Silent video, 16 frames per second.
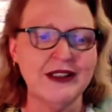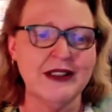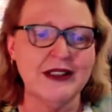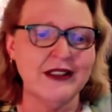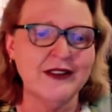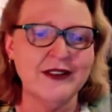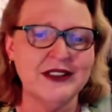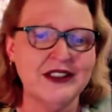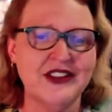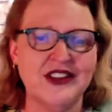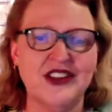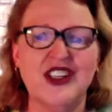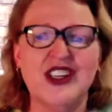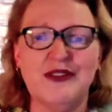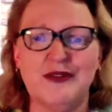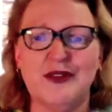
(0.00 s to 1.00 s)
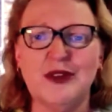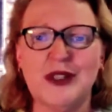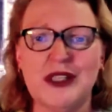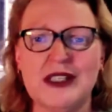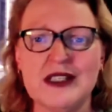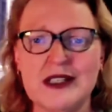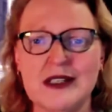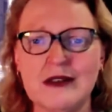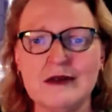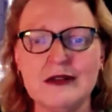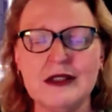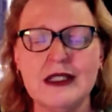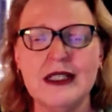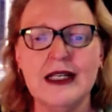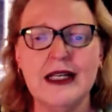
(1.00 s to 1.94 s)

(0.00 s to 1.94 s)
I don't know, it's 30, 40 years old,